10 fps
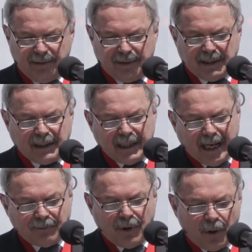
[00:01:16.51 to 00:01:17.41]
that
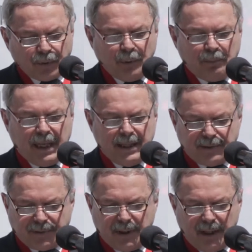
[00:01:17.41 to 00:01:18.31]
now
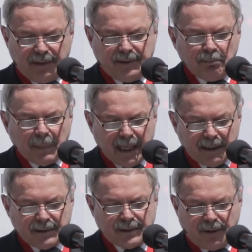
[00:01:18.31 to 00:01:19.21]
occupies the
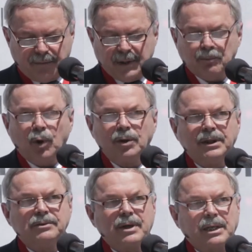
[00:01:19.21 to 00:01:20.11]
minds of the
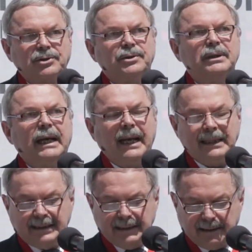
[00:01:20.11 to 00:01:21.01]
modern Russian
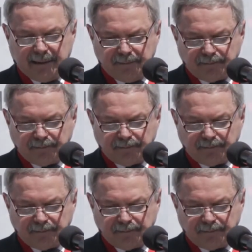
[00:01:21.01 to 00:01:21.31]
elite,